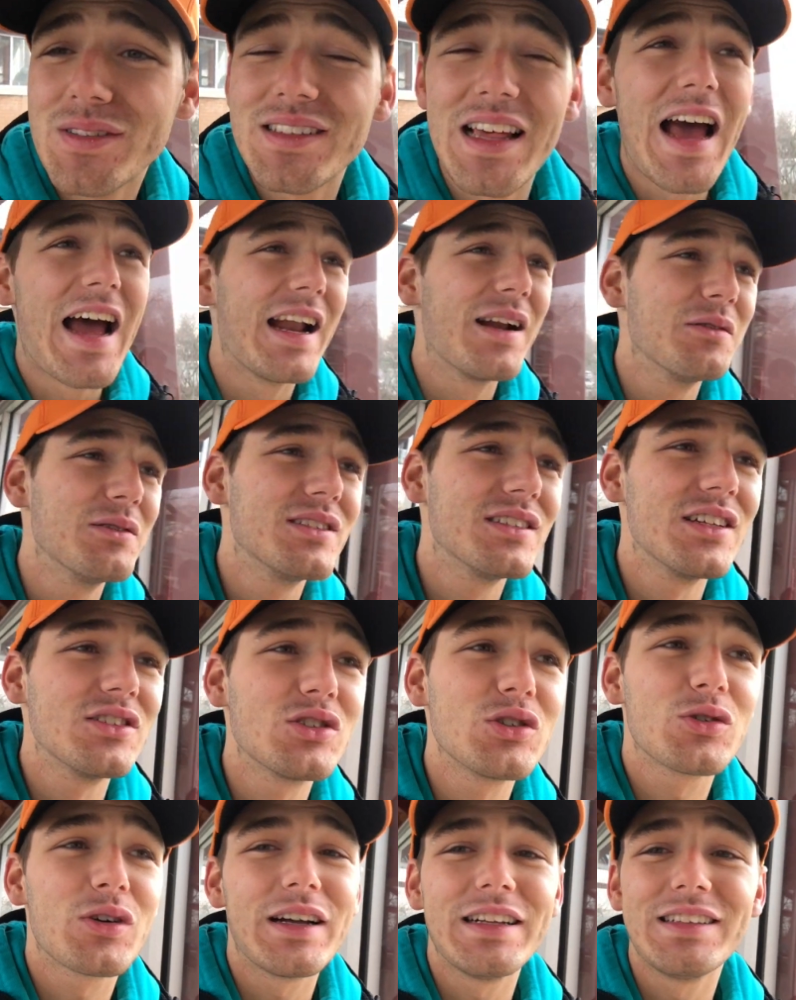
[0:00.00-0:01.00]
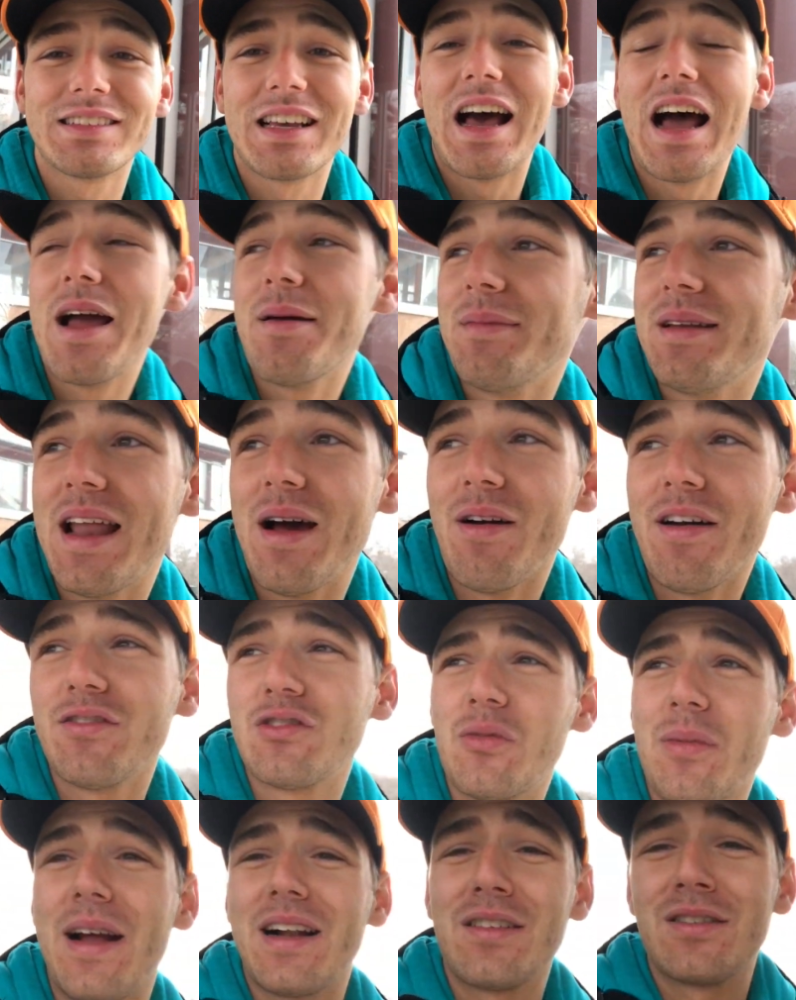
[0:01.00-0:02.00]
sad. It was such a great time and now I have
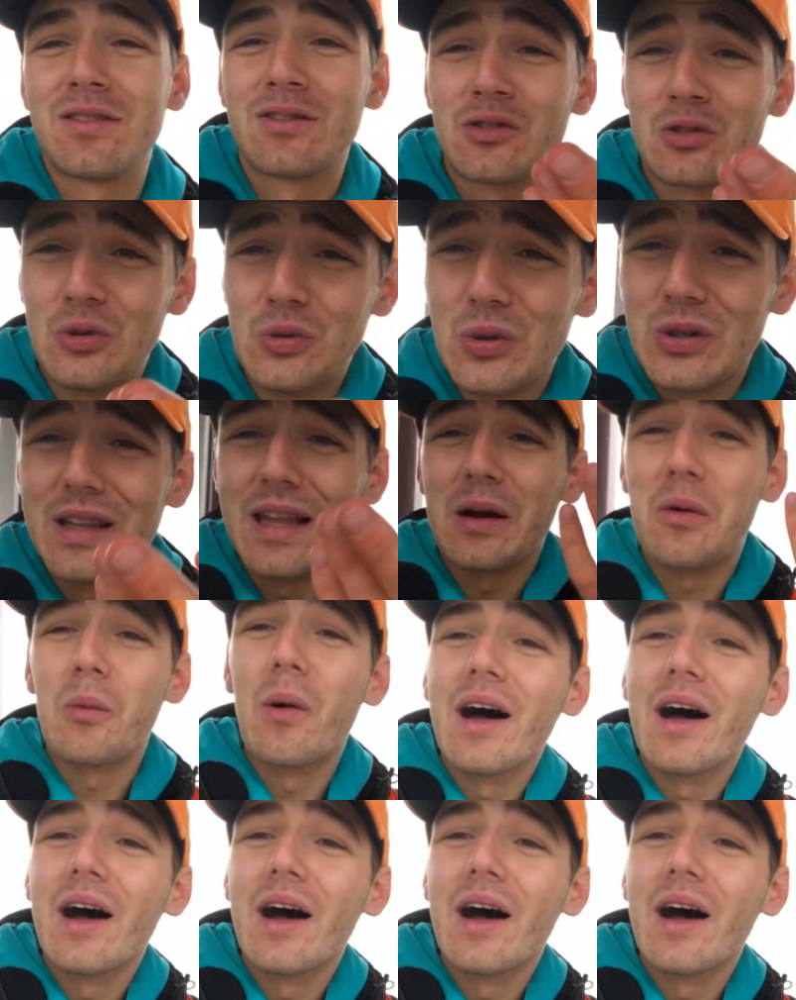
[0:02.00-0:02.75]
to go back to school. Like